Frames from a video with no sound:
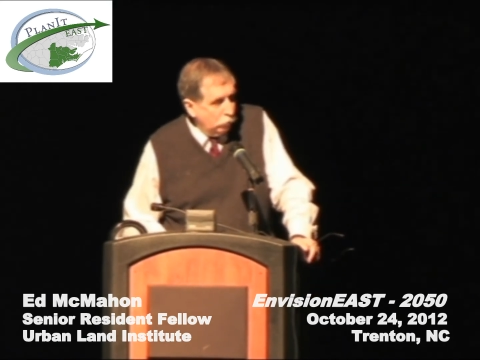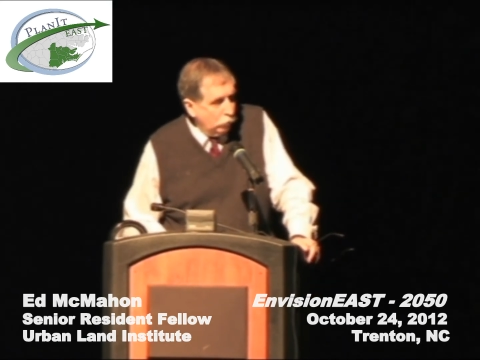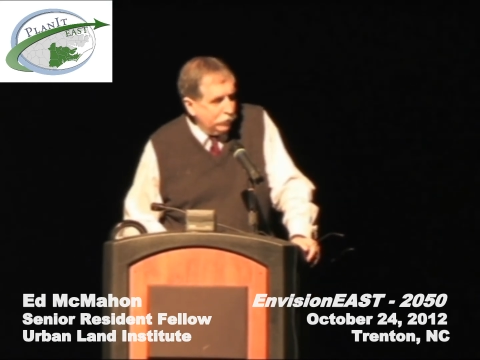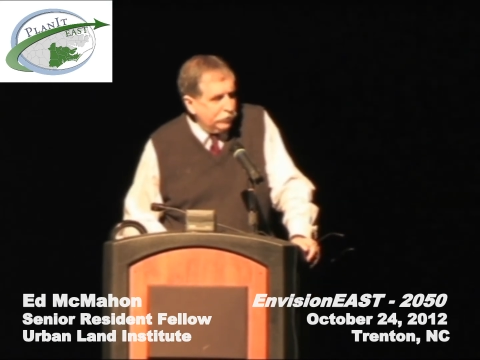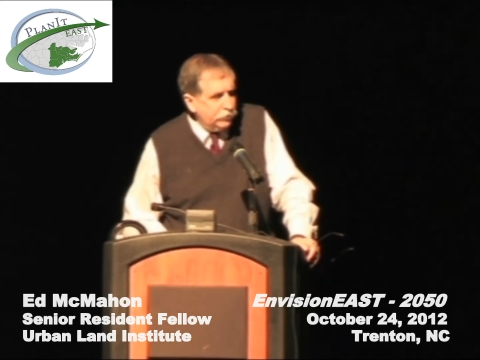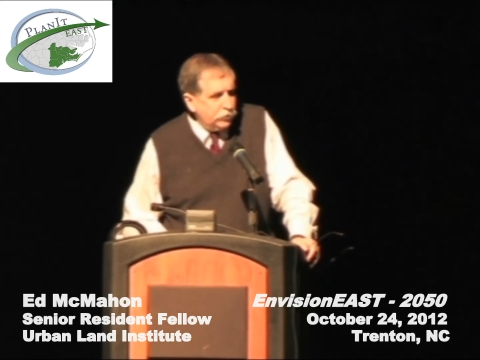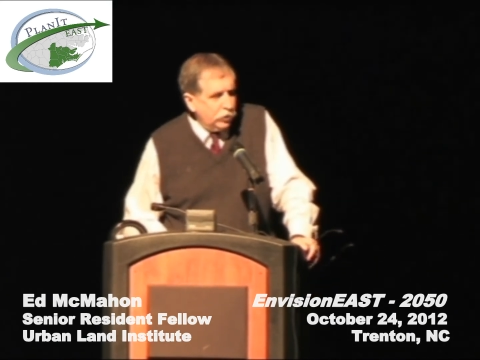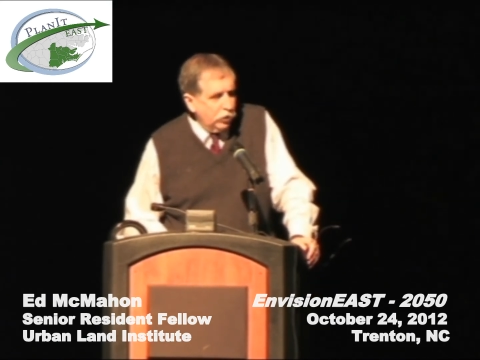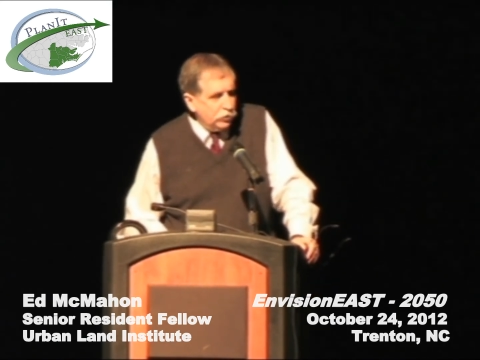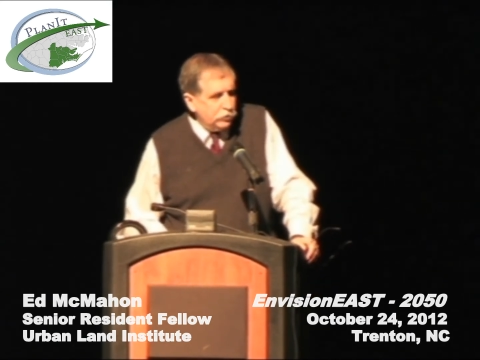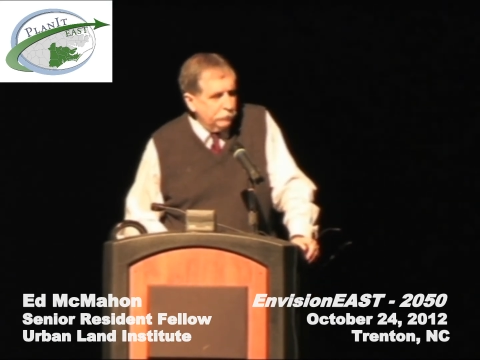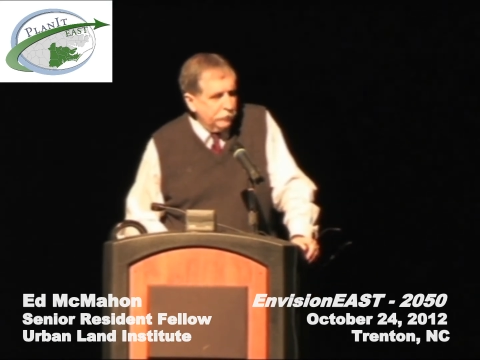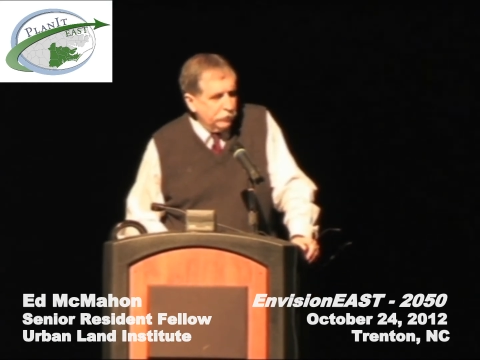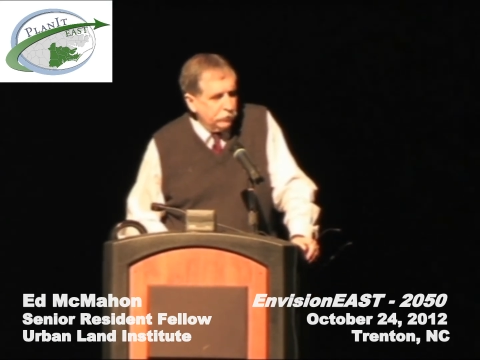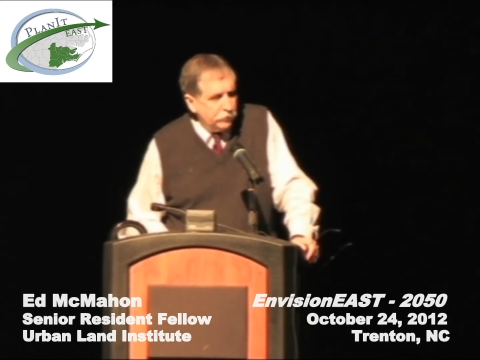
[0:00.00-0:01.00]
What does it
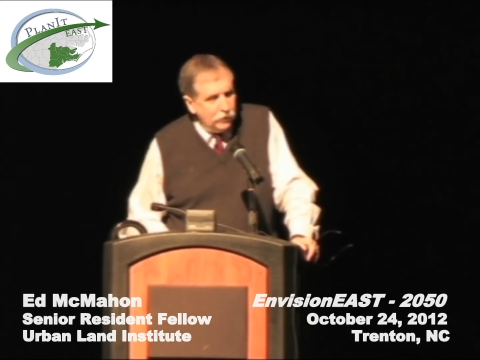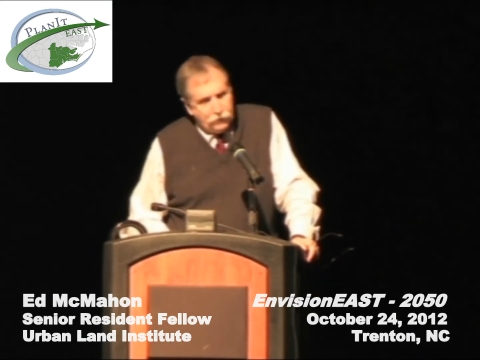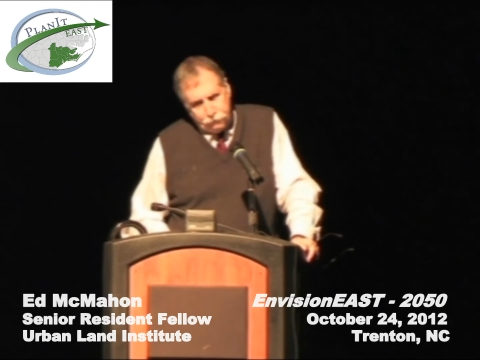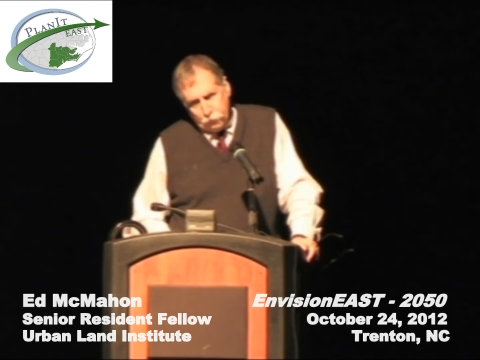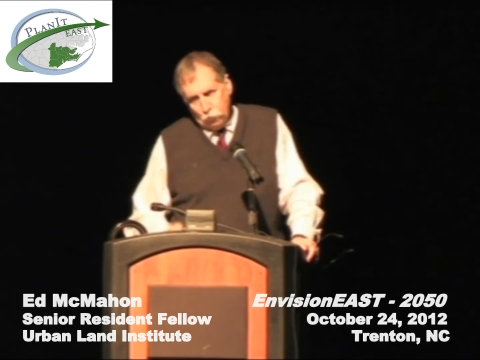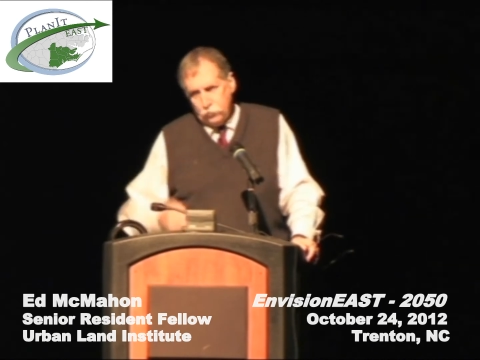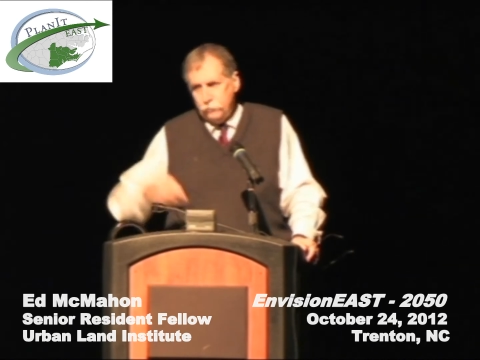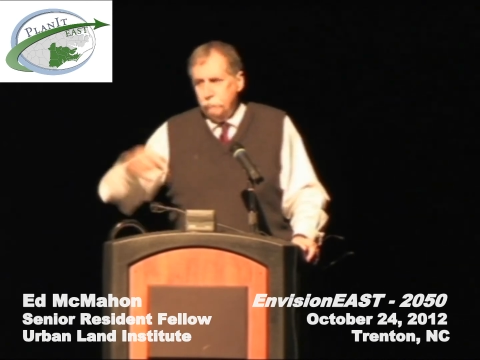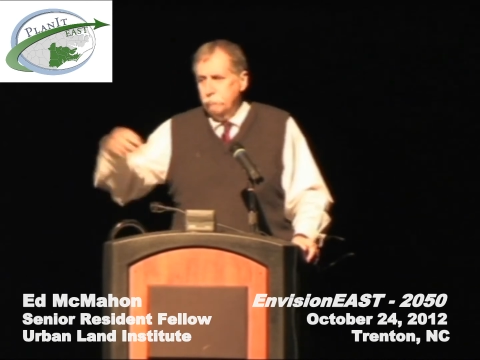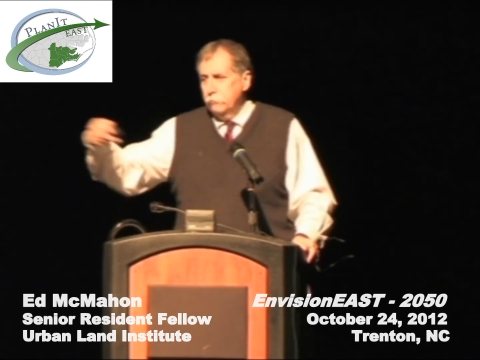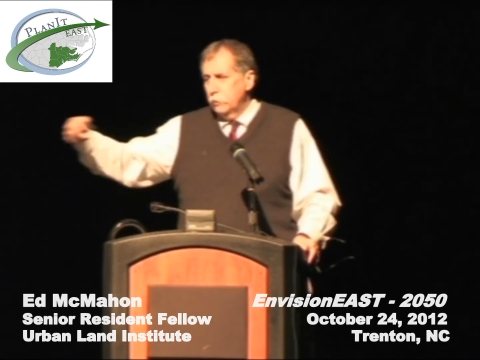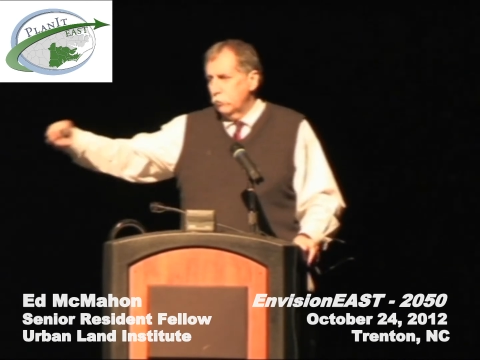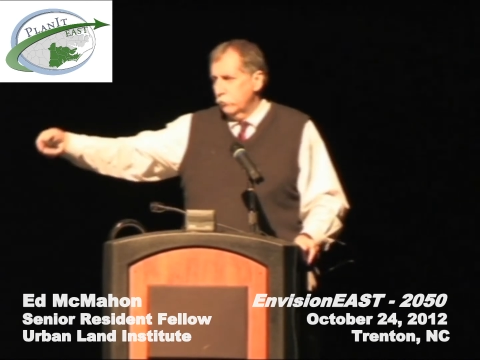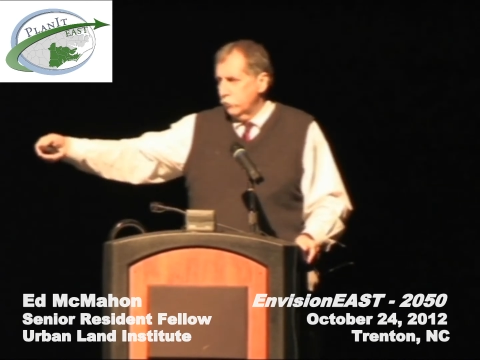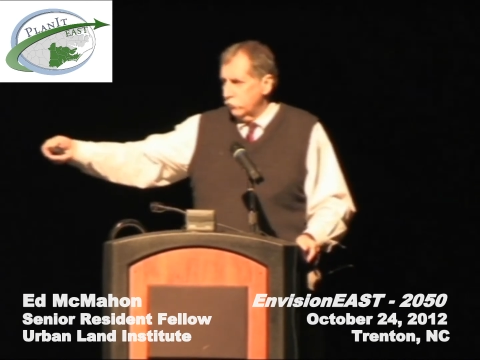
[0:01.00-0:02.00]
cost to build a golf course?
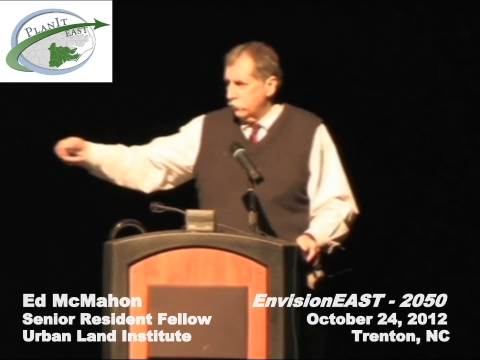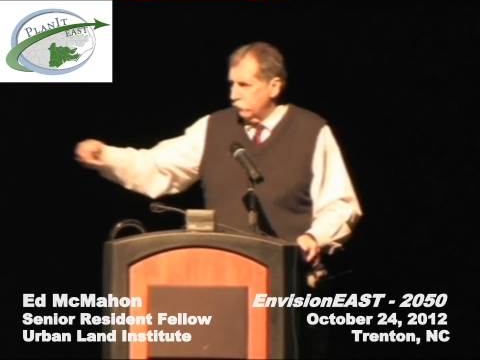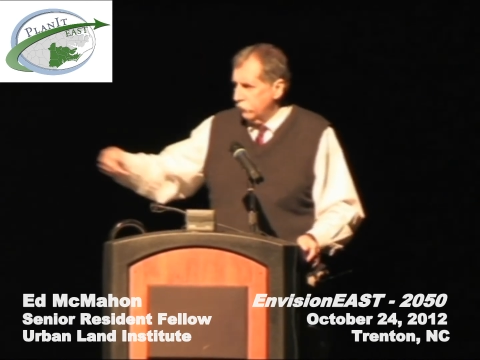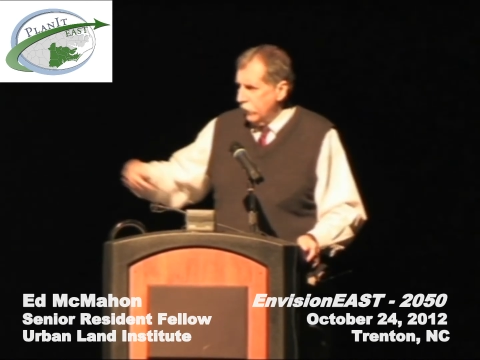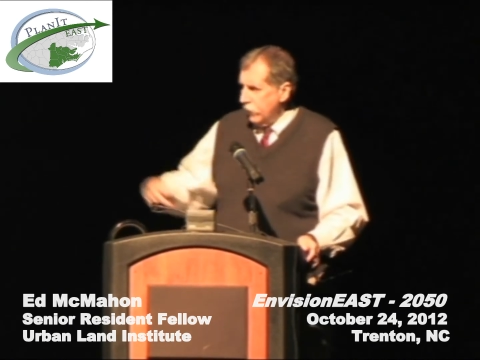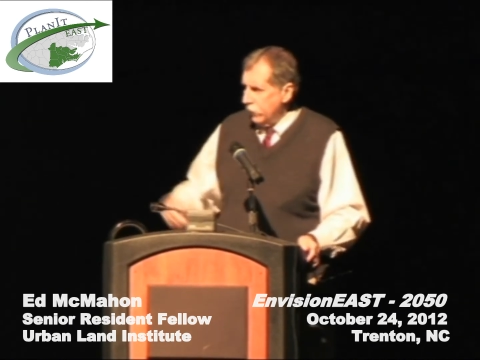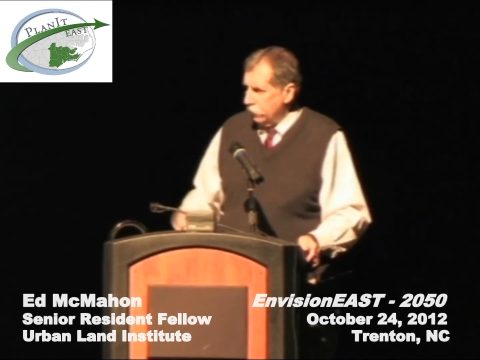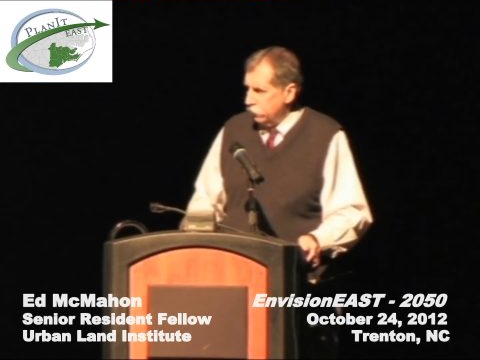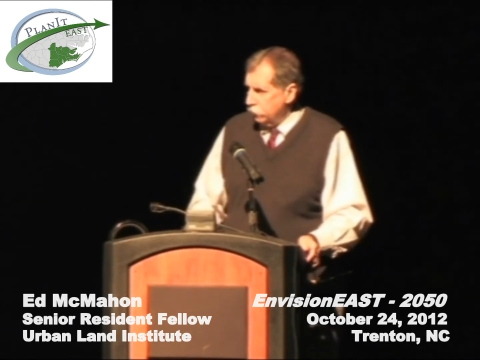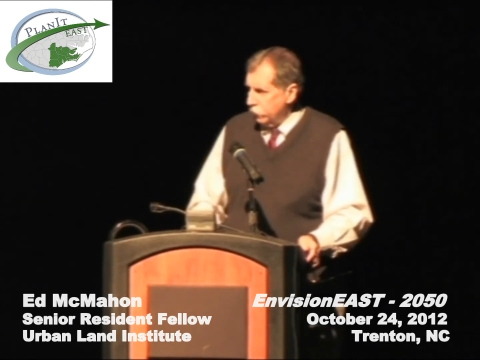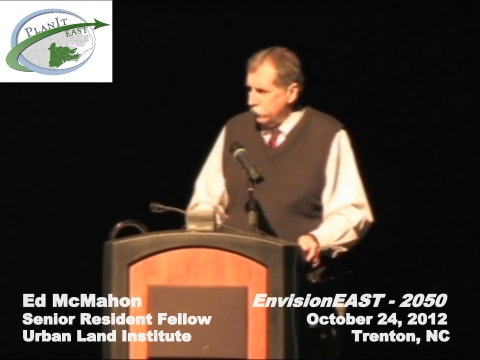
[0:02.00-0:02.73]
Millions of dollars.